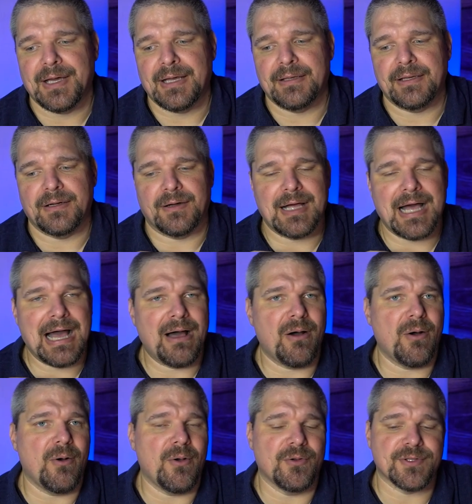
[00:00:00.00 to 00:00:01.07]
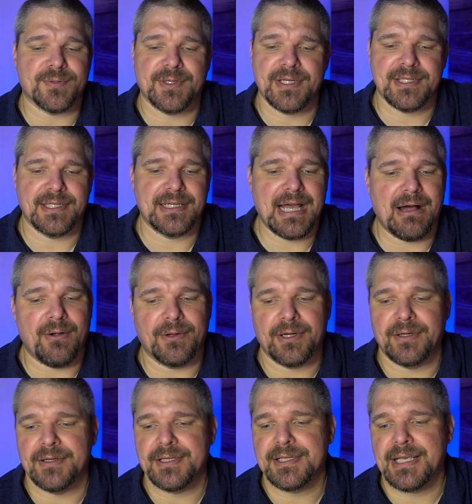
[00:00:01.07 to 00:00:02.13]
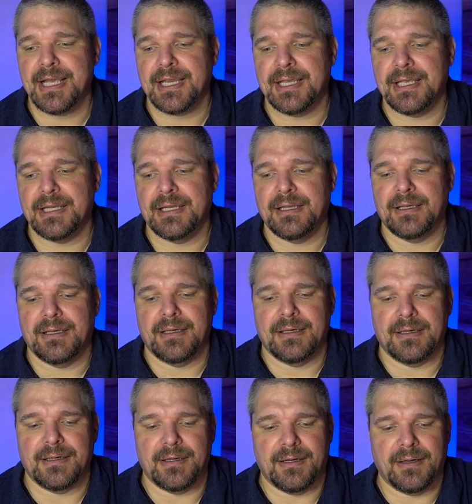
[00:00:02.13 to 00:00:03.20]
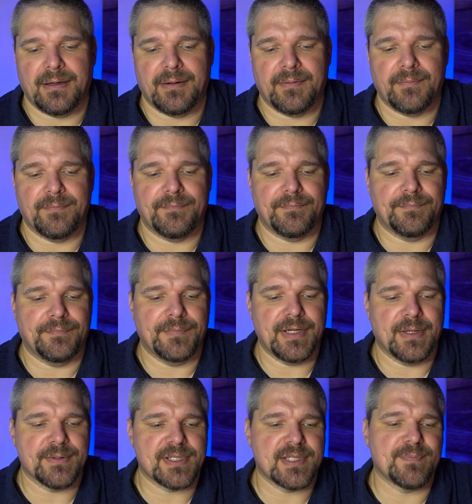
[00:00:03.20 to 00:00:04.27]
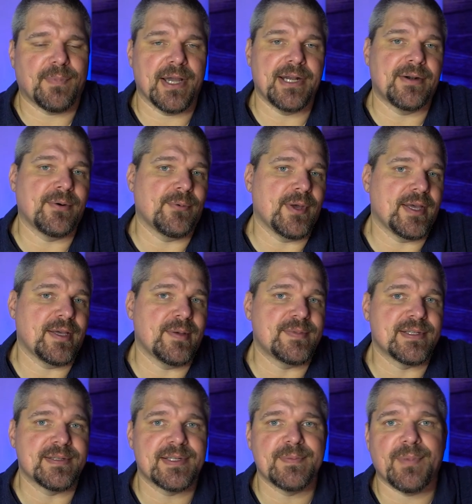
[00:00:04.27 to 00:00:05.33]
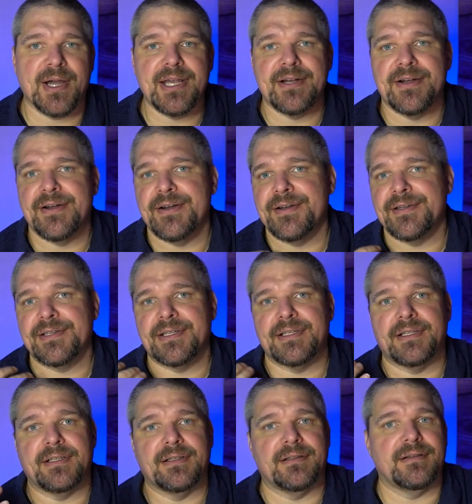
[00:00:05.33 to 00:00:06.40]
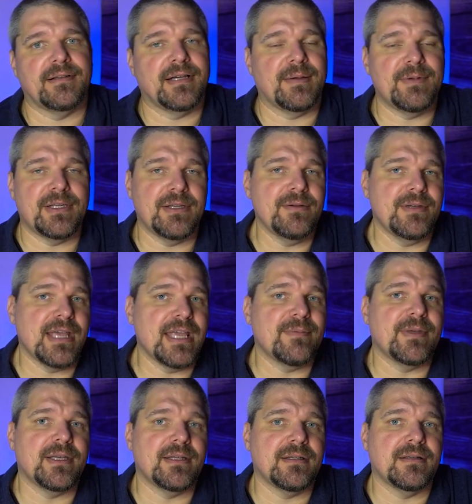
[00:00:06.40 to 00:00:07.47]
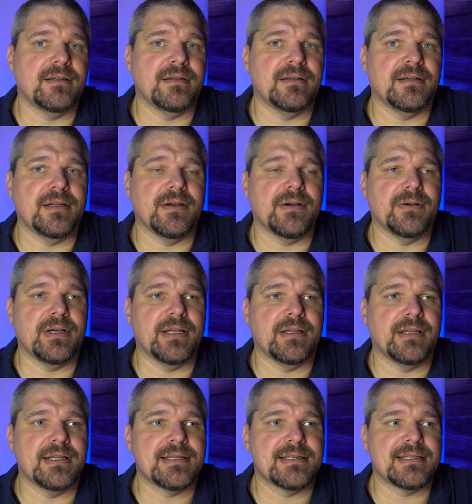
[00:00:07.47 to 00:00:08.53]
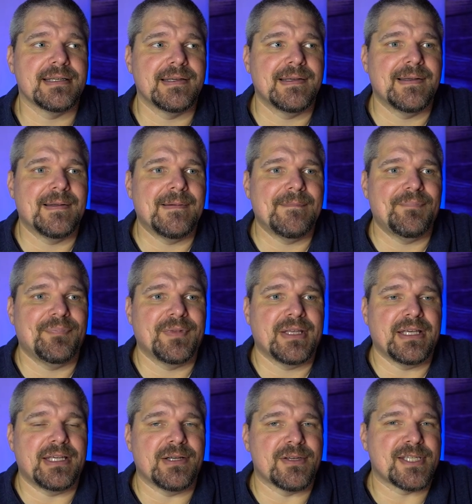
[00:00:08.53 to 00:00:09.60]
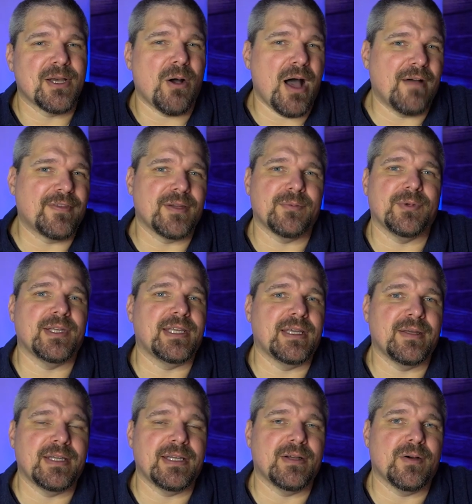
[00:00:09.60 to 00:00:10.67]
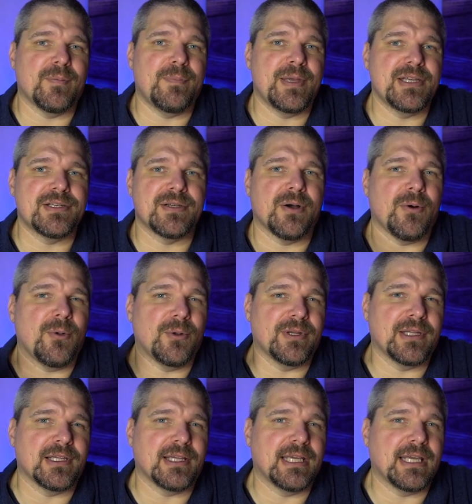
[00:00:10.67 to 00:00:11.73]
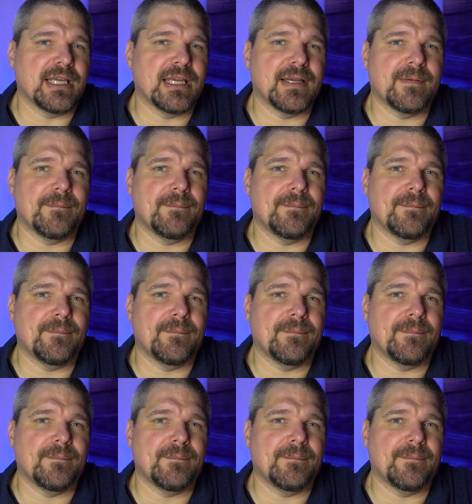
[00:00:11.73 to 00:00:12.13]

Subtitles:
you know, owls. We're gonna see an owl here in a second. You know, spider webs and spiders, and I mean, you name it. You know, it's, you know, so often we get, you know, pigeonholed in like,